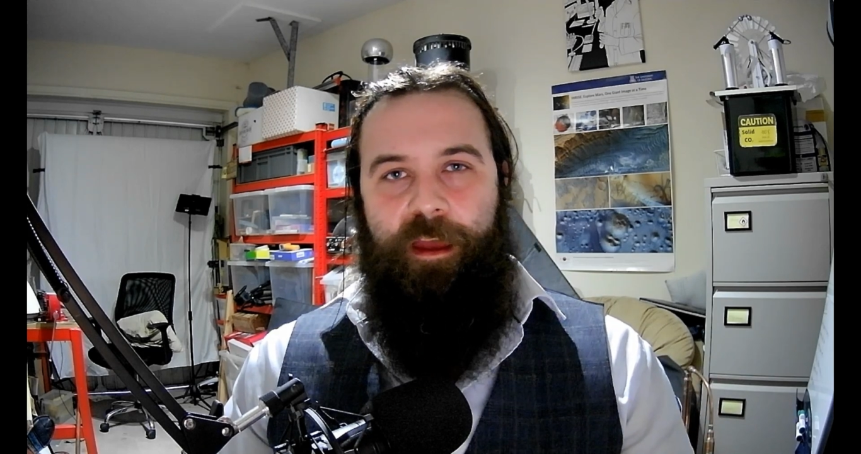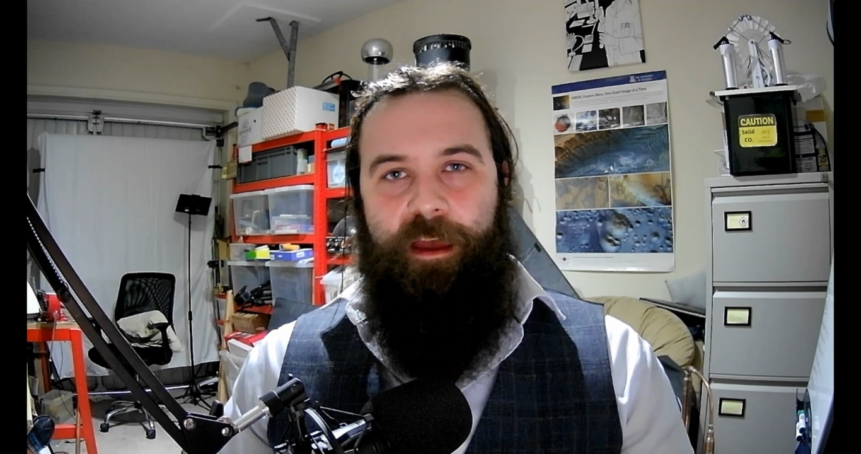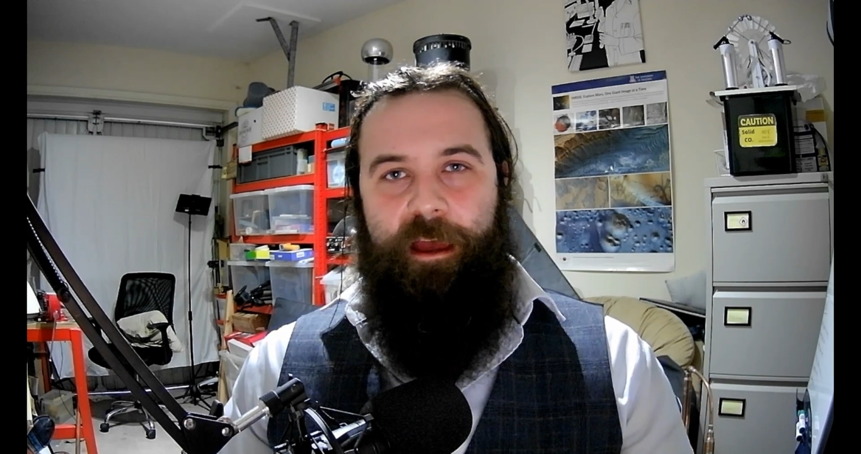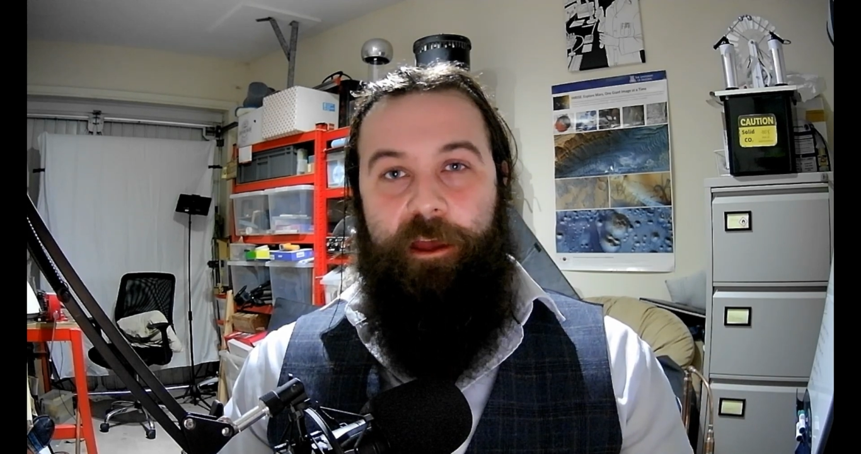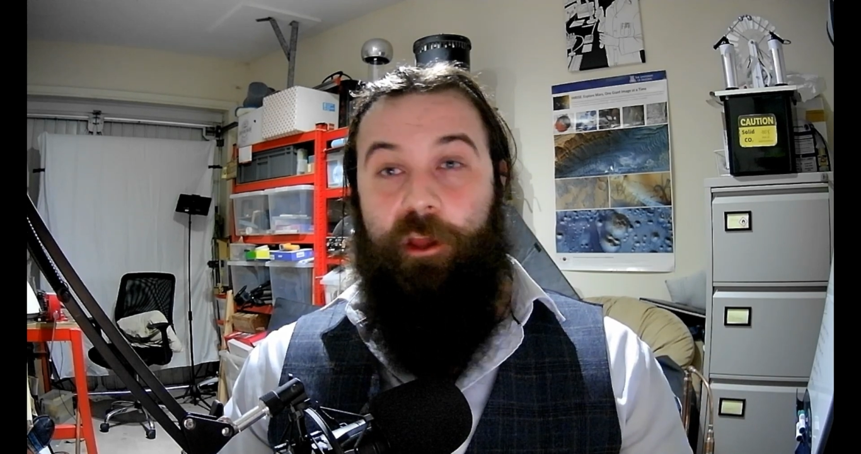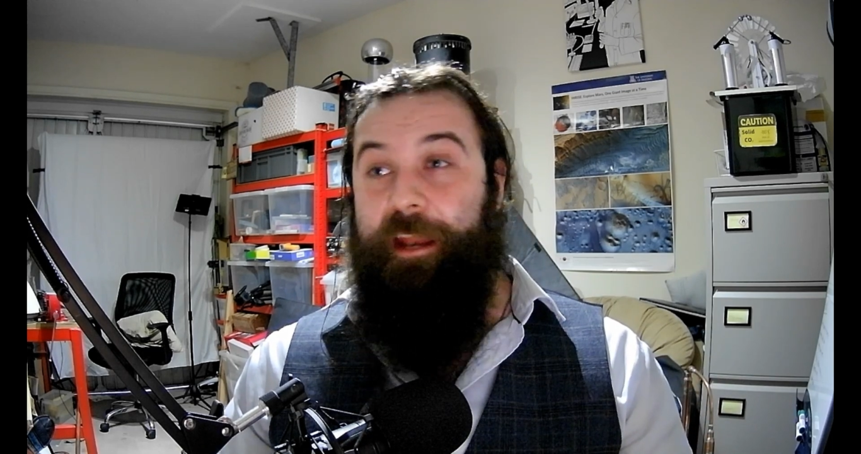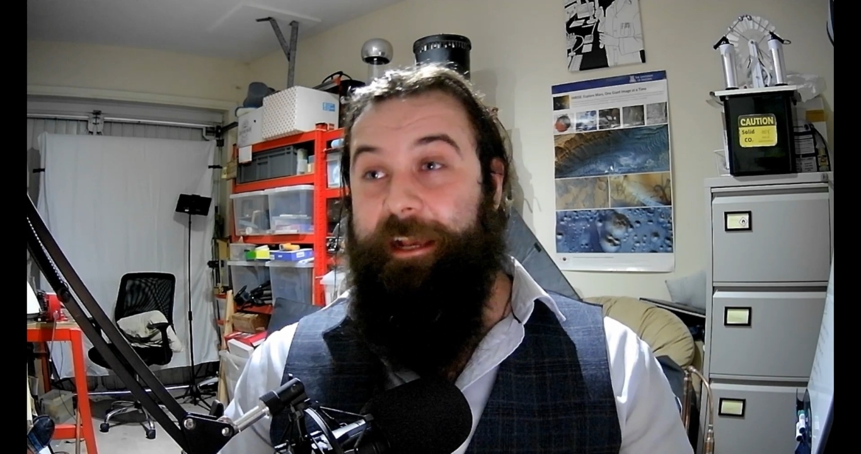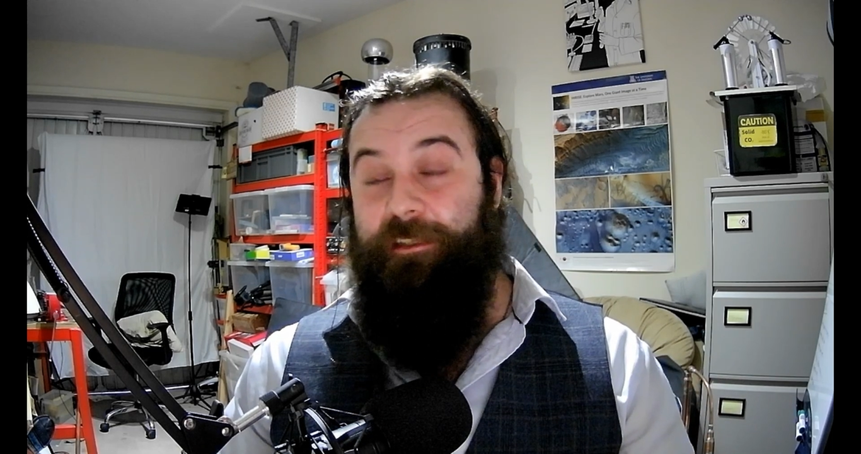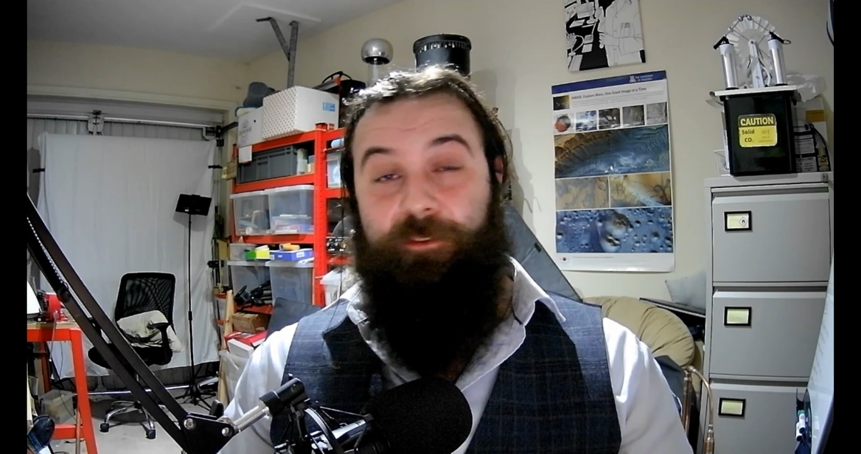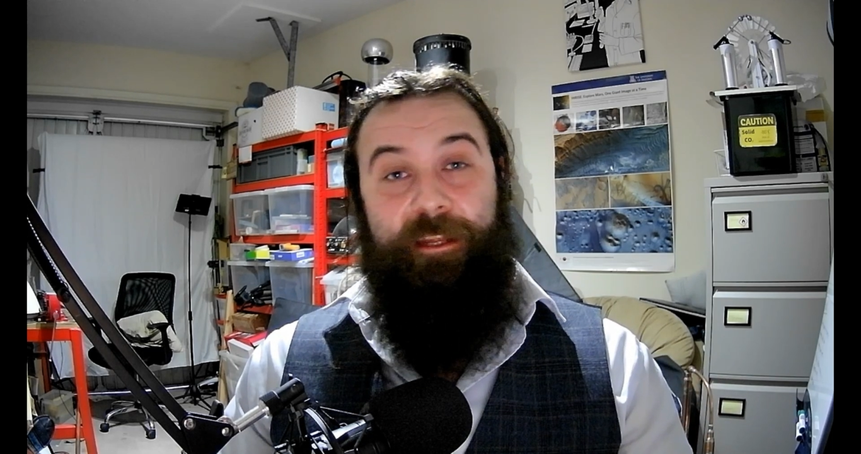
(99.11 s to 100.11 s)
Her
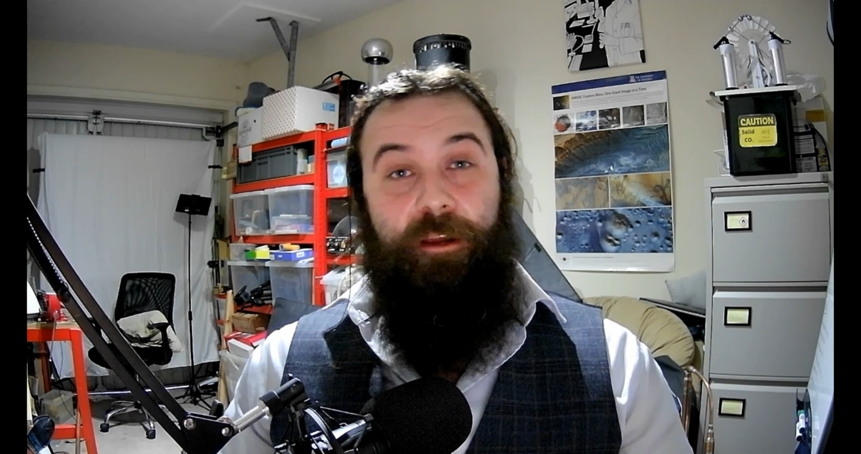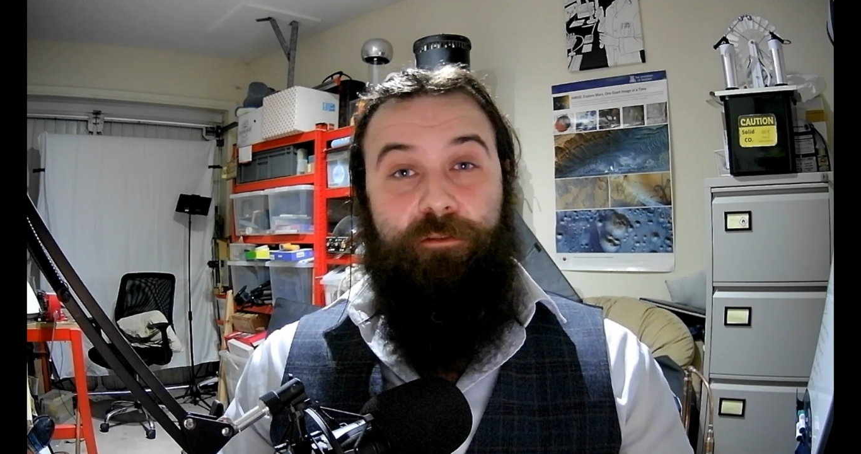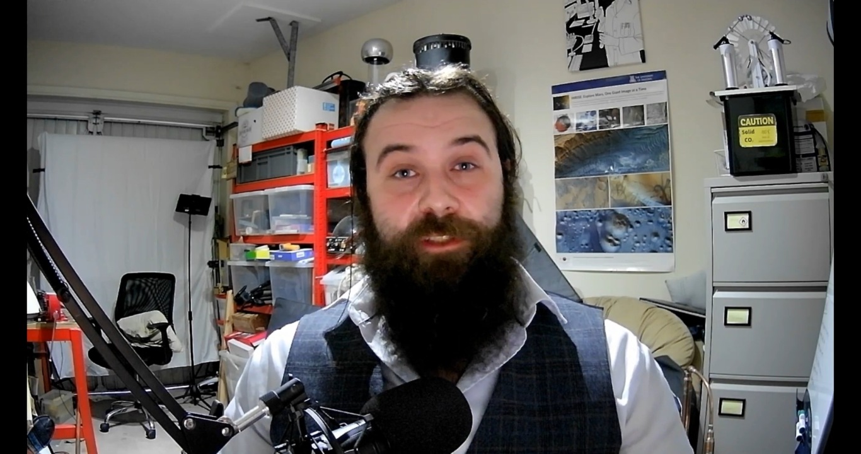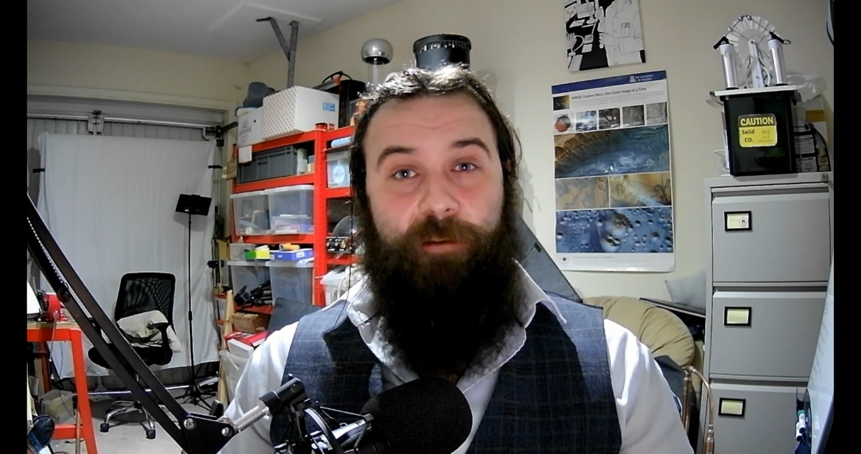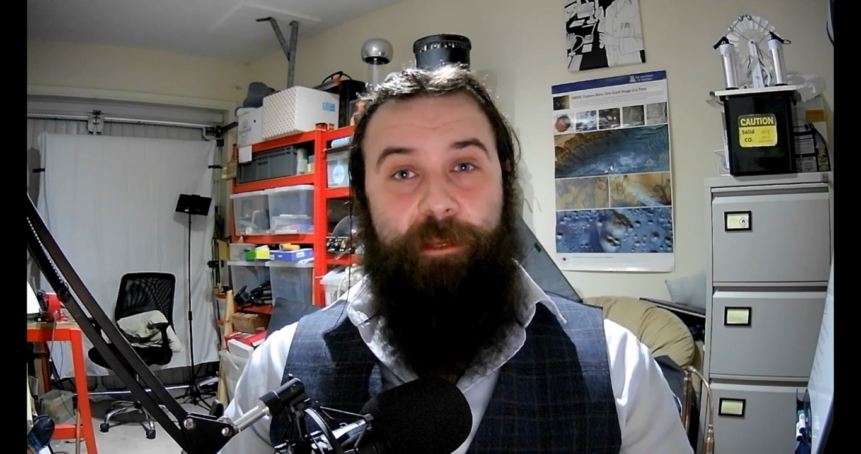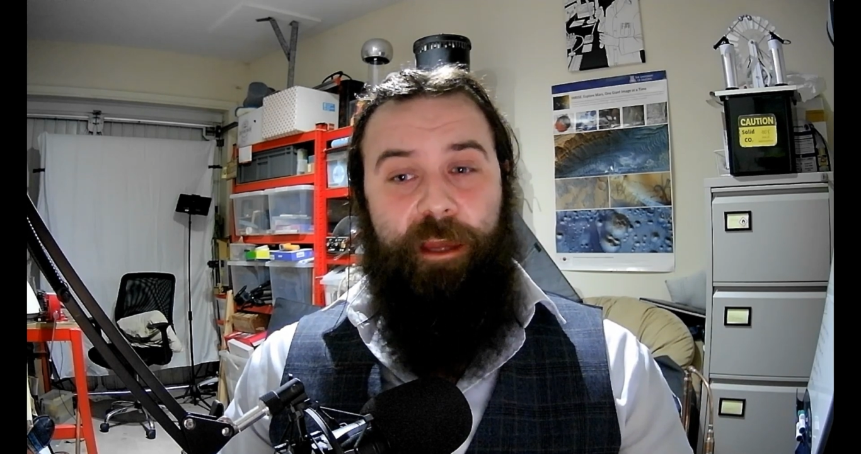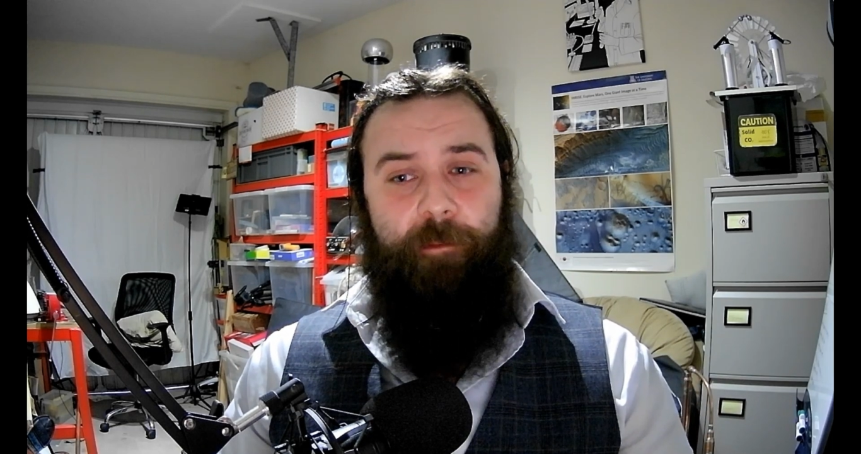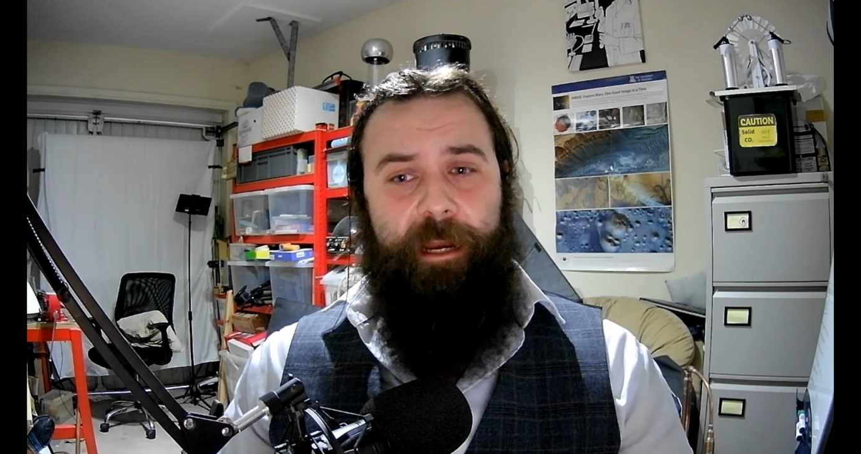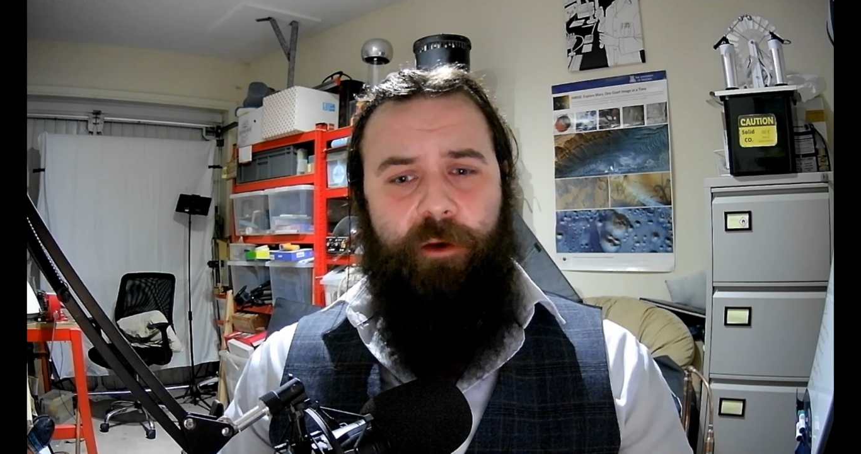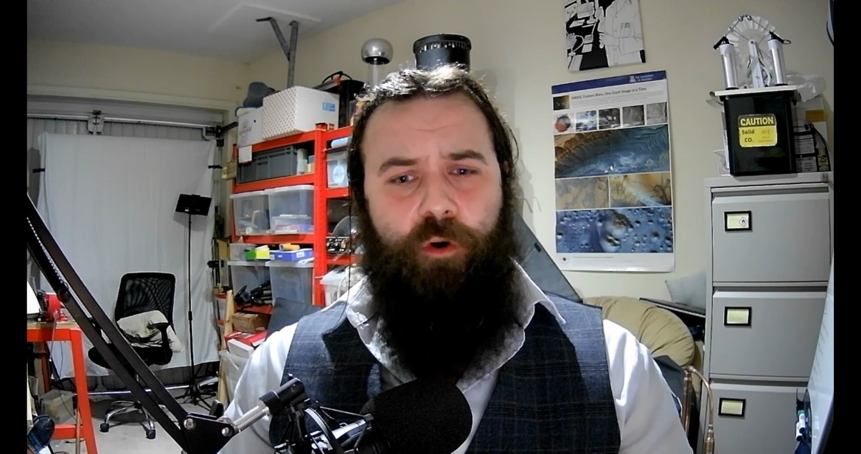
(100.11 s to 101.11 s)
next video is going to be
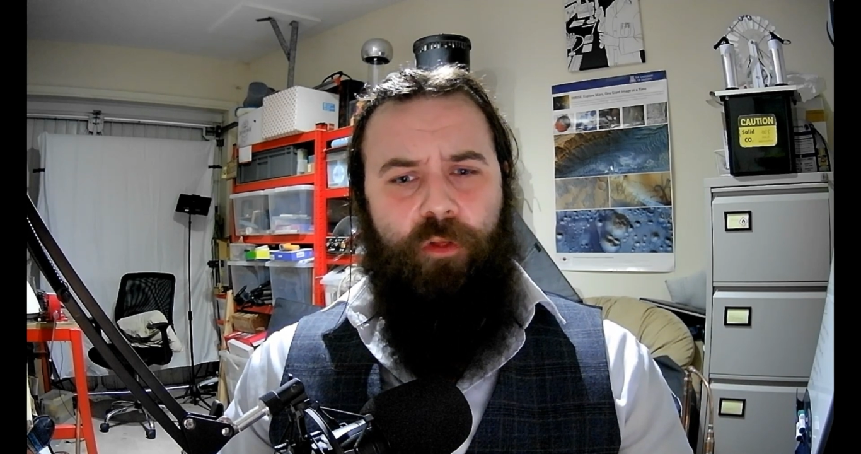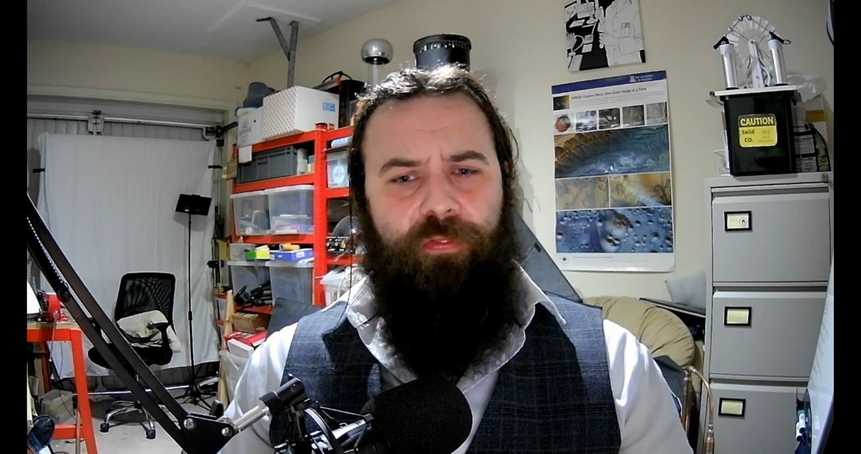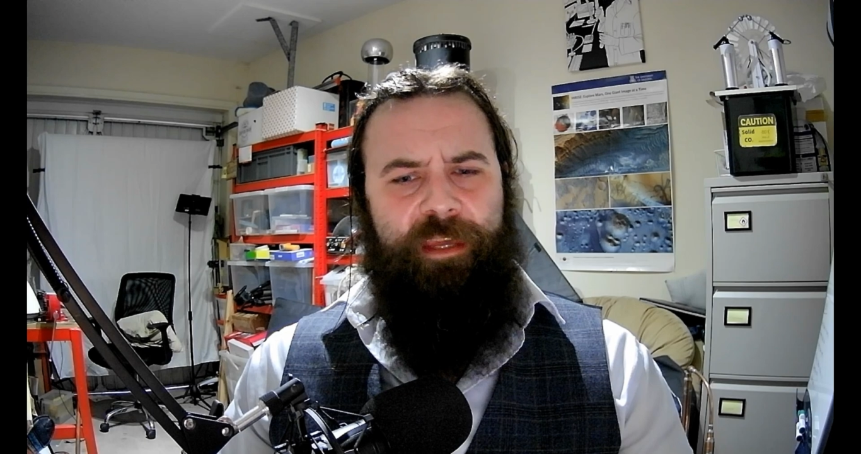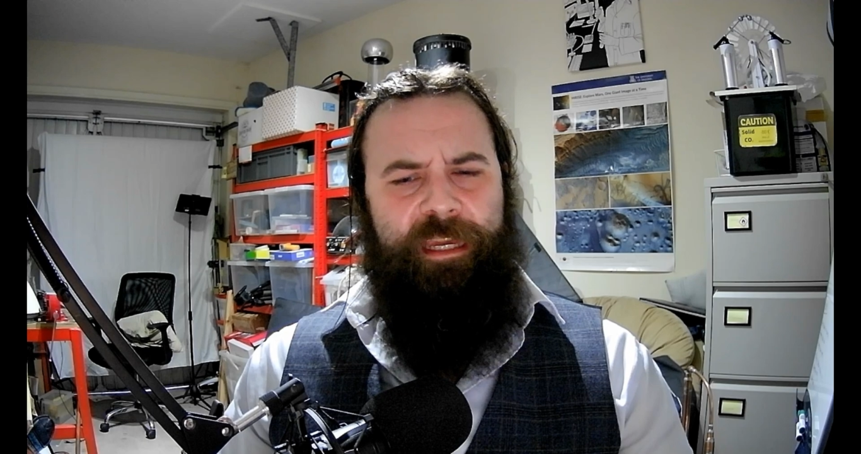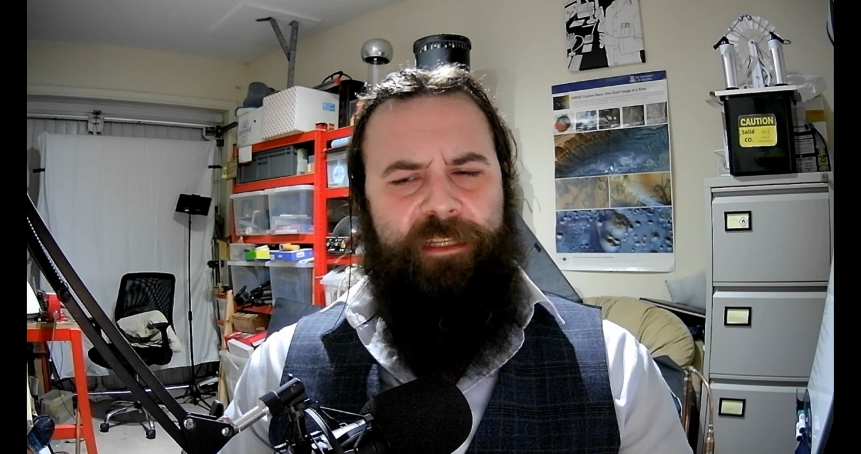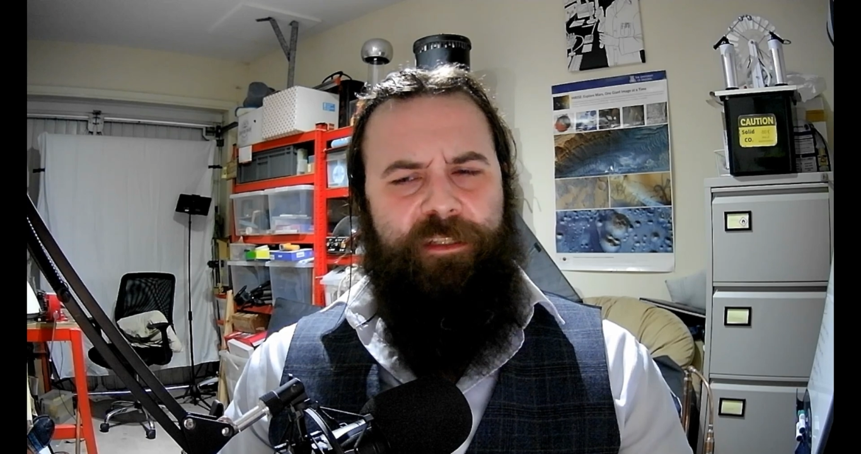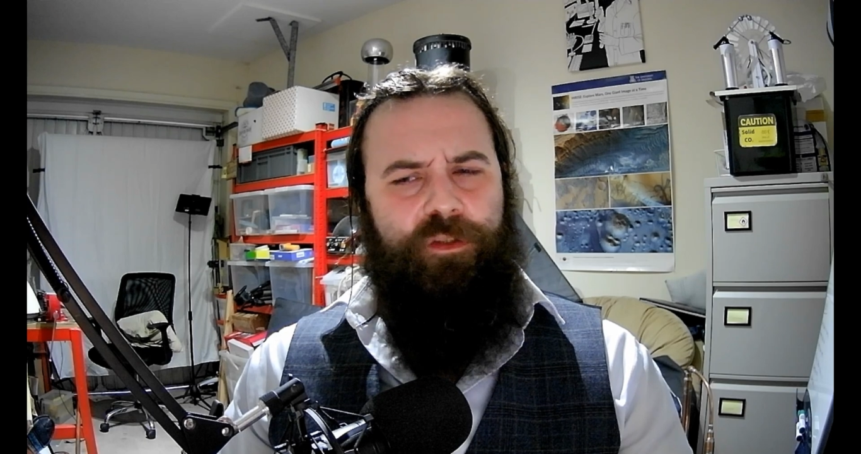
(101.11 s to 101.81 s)
coming out on the